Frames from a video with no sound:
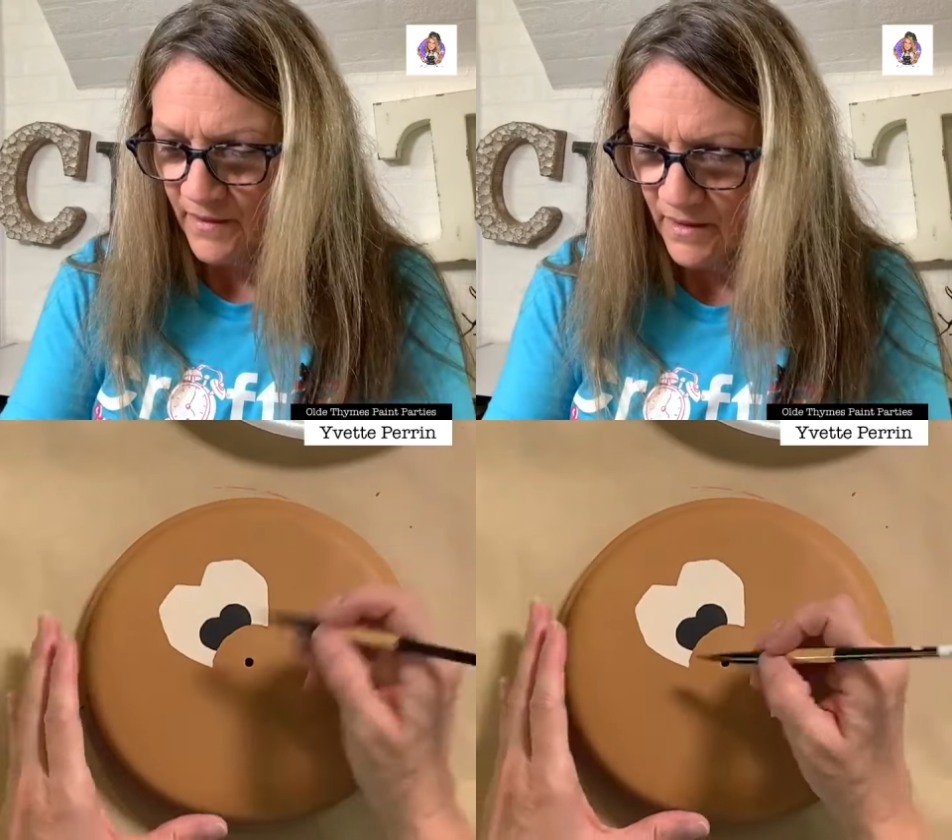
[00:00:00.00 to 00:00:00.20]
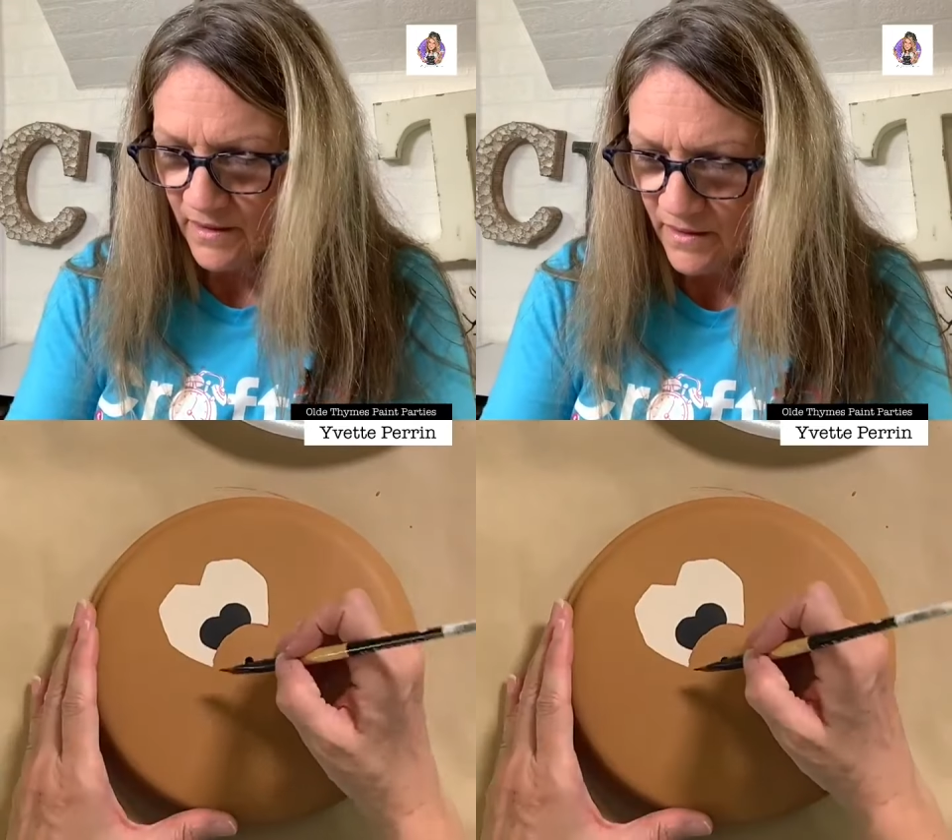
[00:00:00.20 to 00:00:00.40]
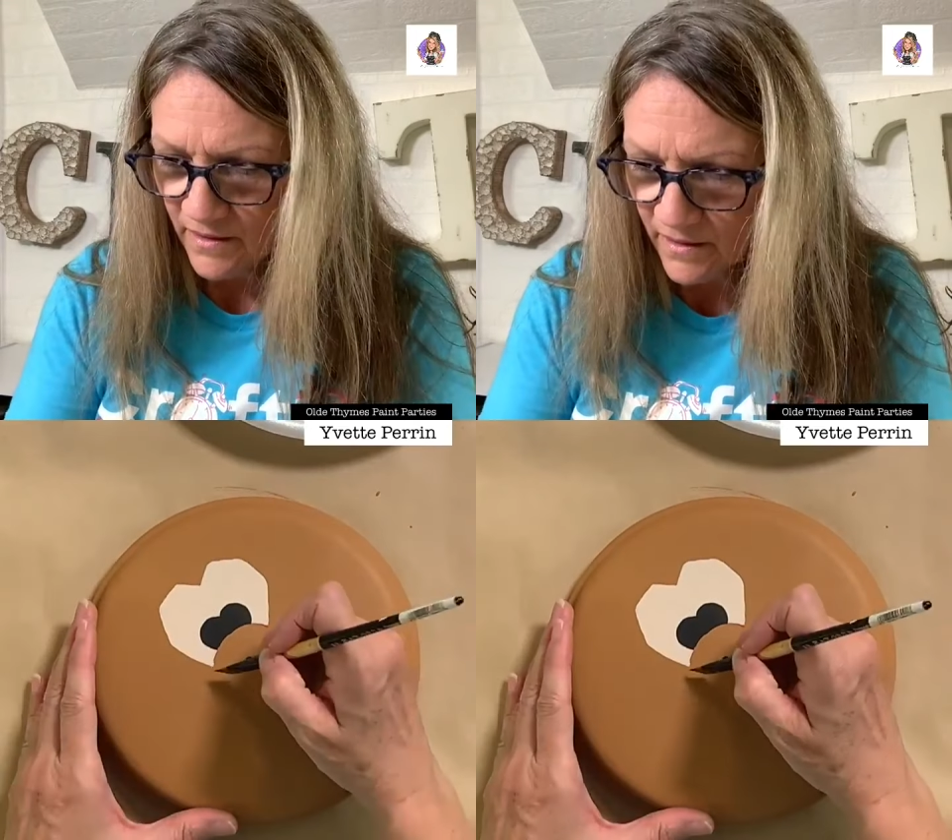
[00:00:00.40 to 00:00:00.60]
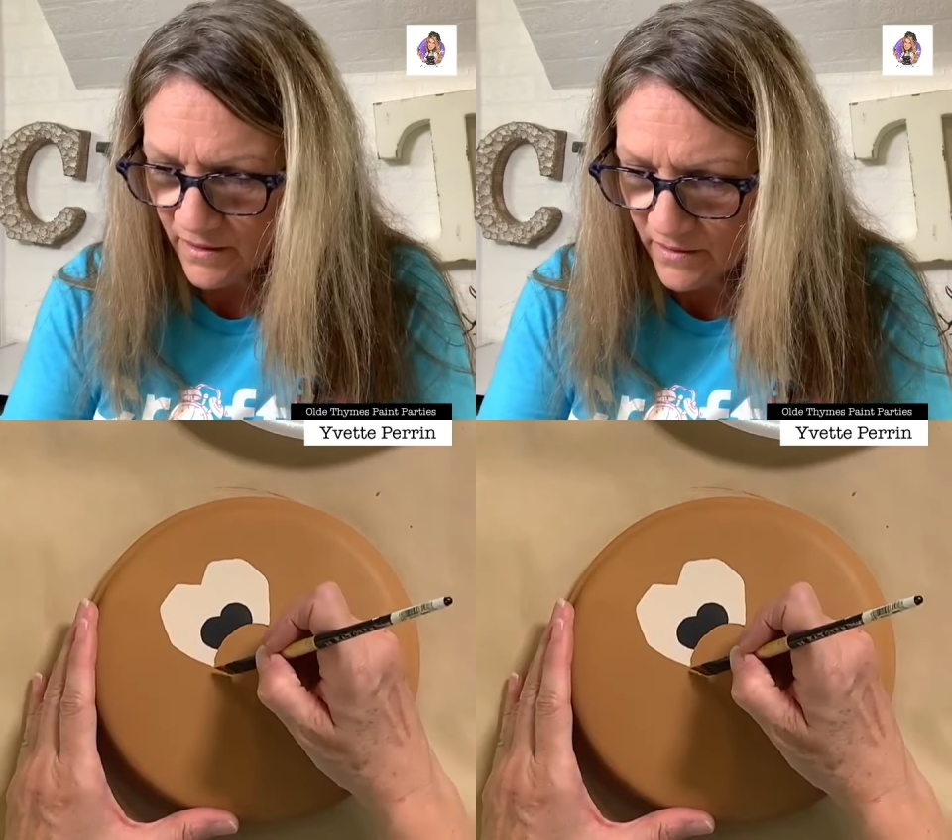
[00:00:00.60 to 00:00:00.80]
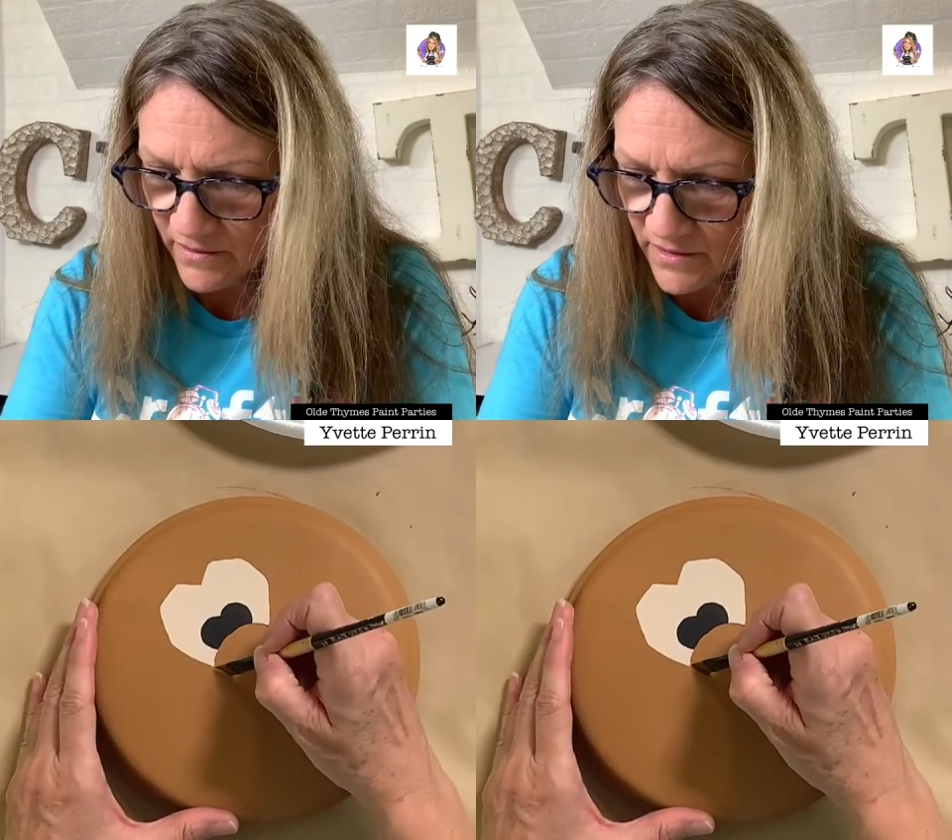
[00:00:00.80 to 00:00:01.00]
And I
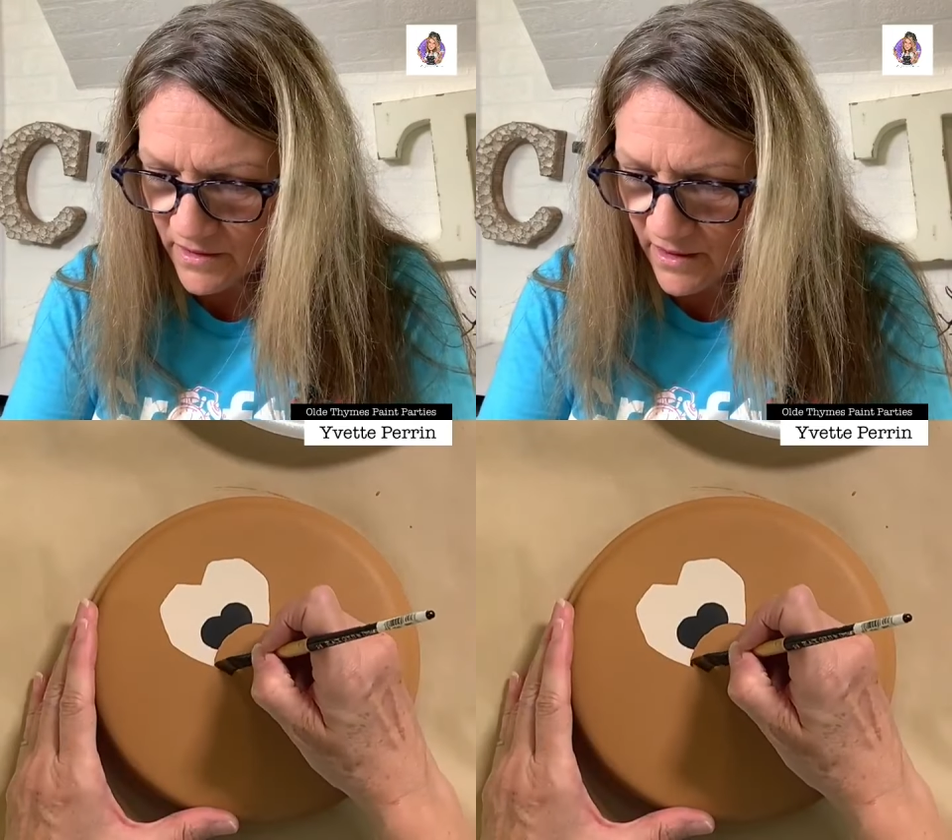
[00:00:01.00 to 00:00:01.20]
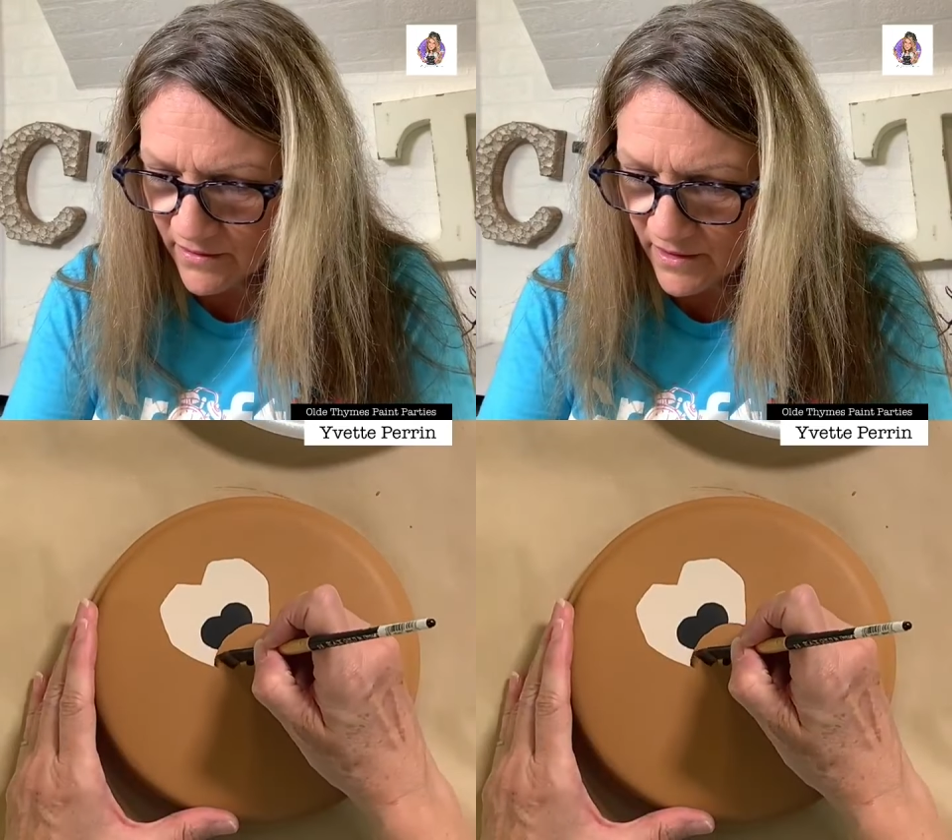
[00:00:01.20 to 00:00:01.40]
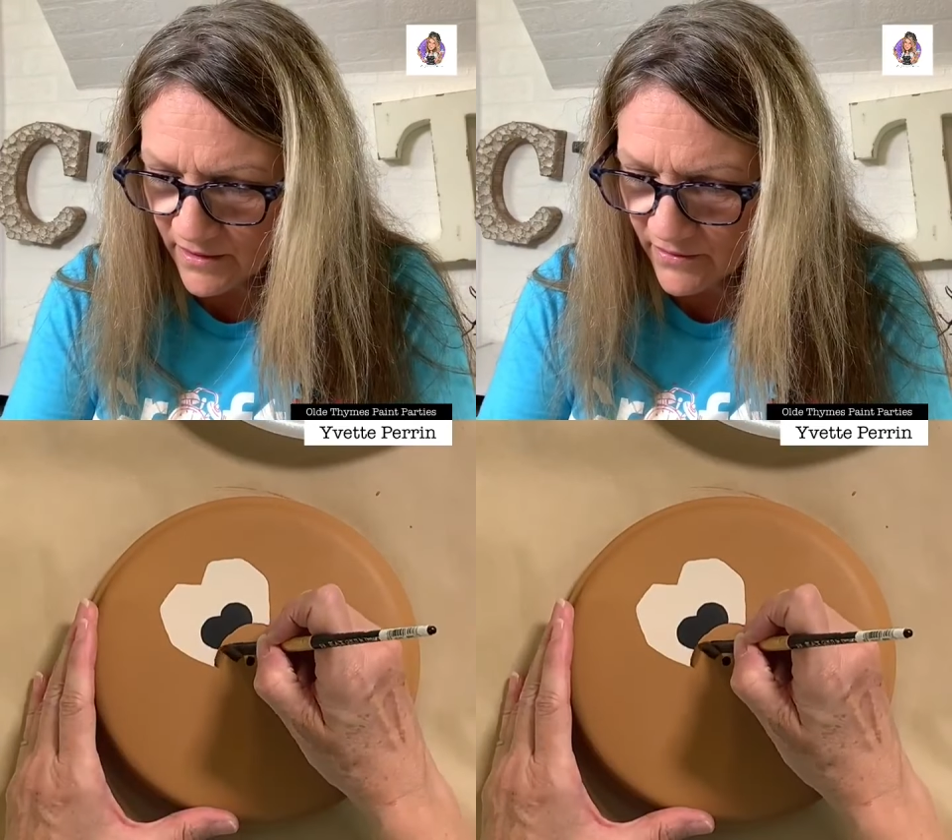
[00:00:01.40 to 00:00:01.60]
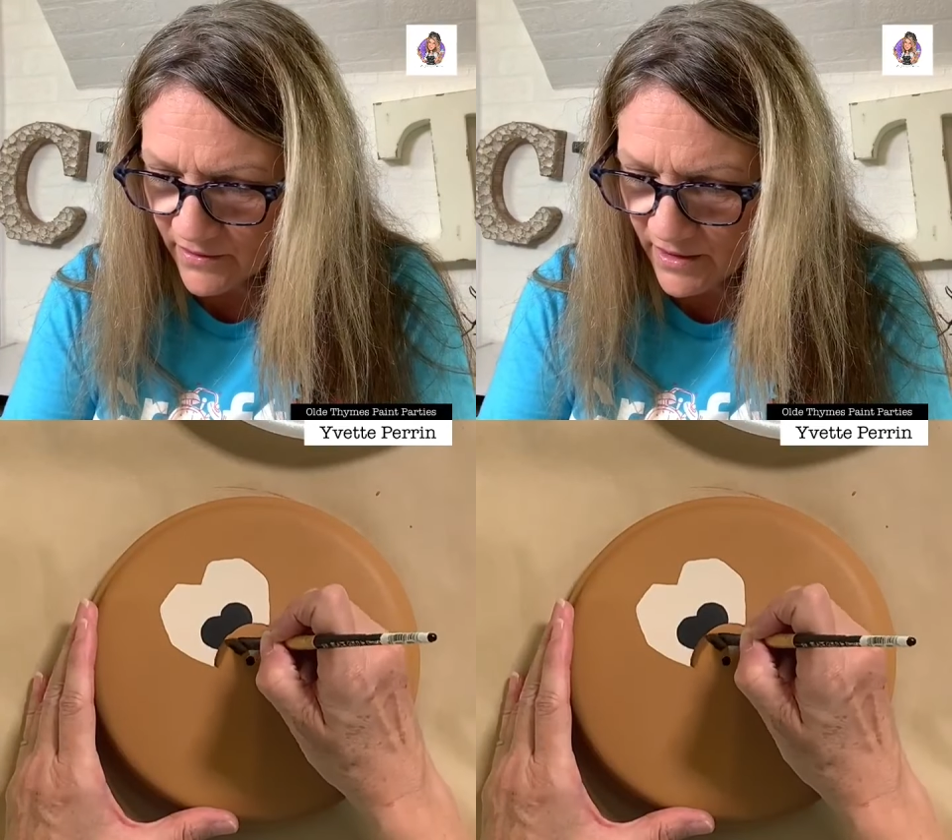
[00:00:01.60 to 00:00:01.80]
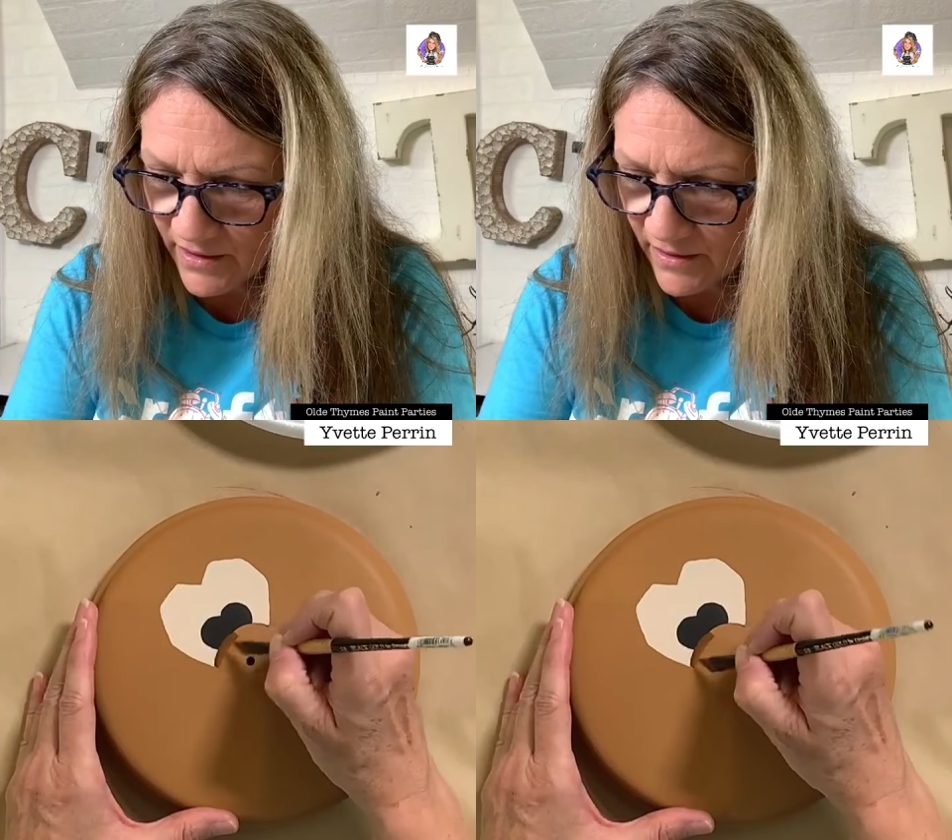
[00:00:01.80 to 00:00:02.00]
think I'll start under
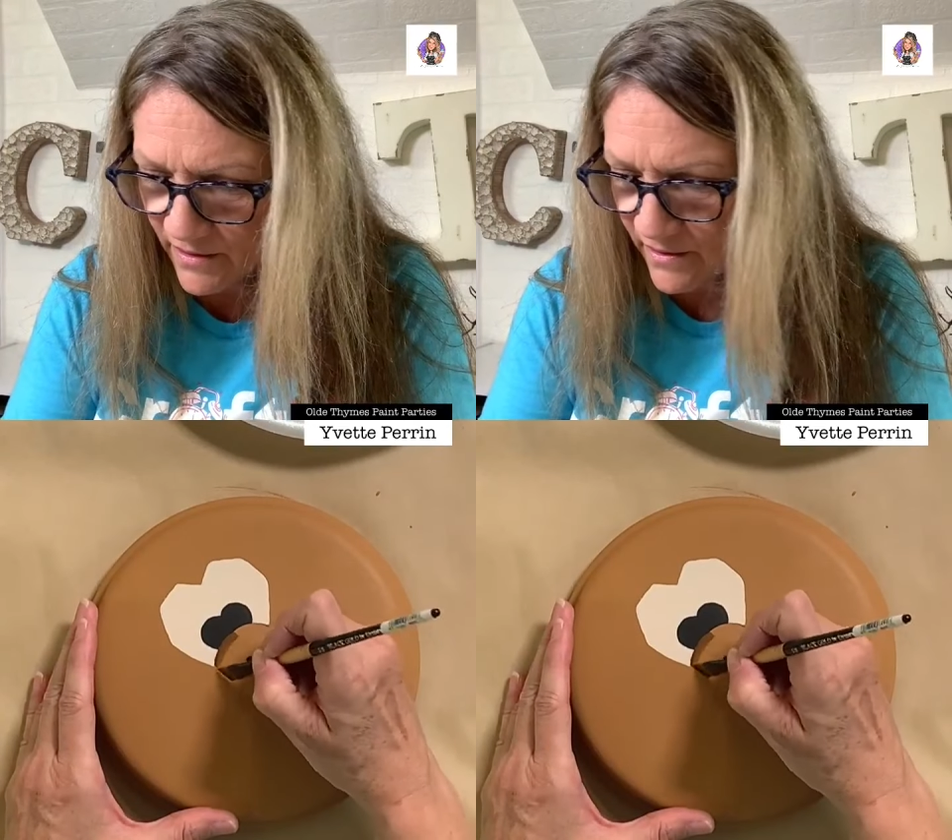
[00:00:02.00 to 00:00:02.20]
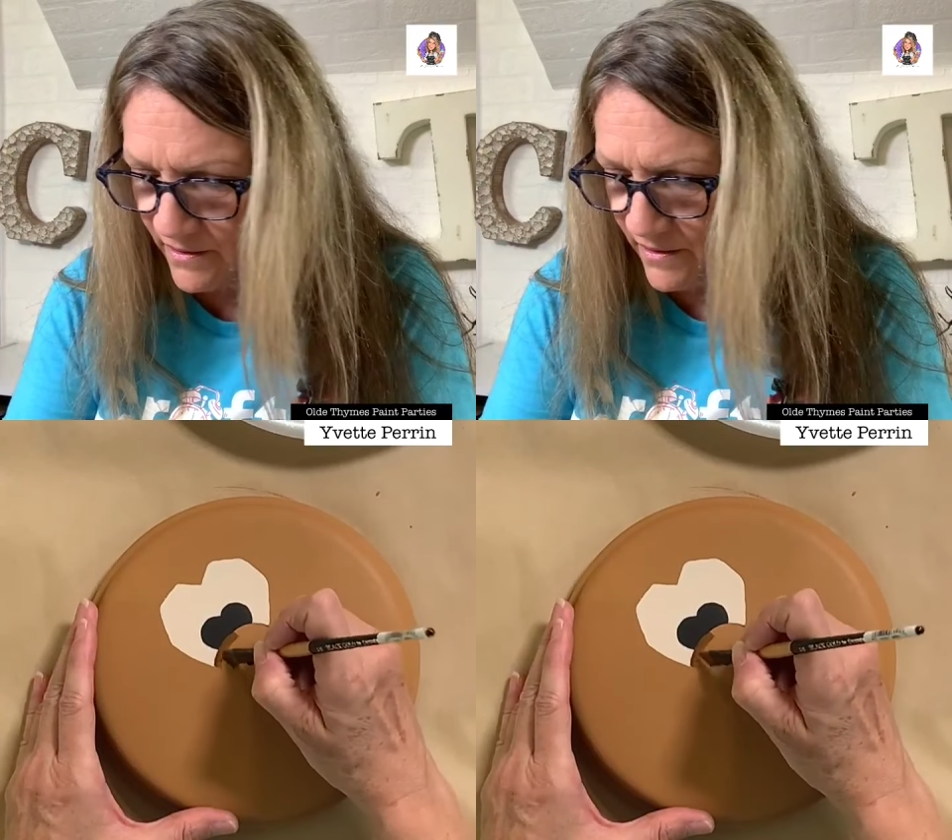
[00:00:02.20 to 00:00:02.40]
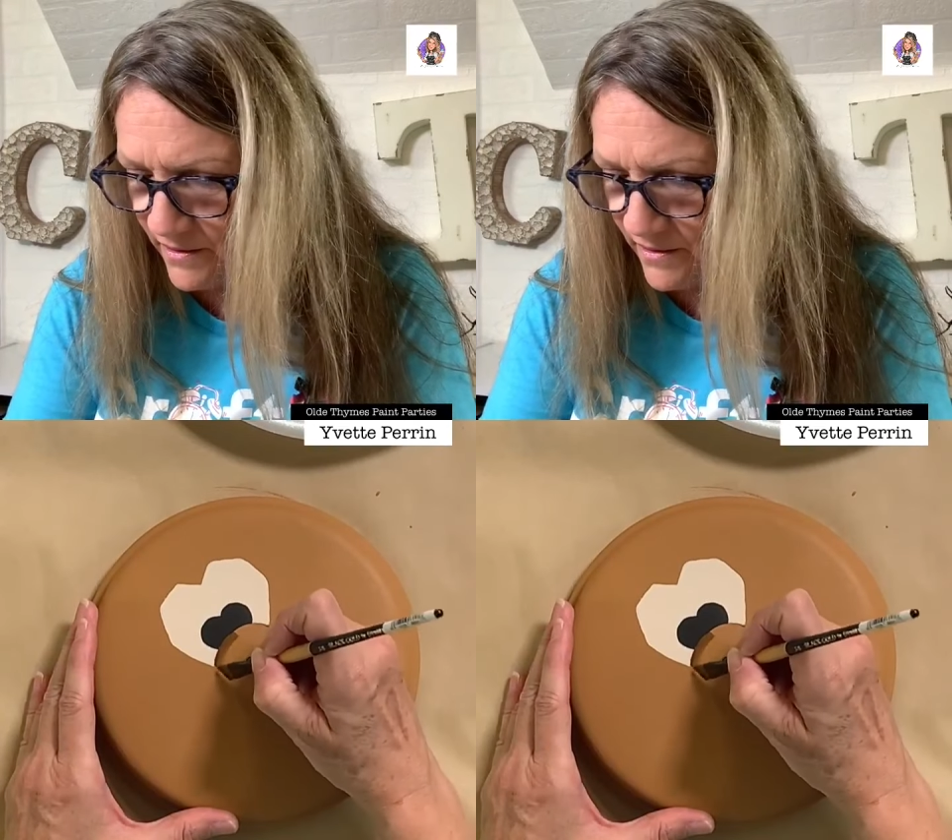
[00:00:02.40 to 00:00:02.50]
here,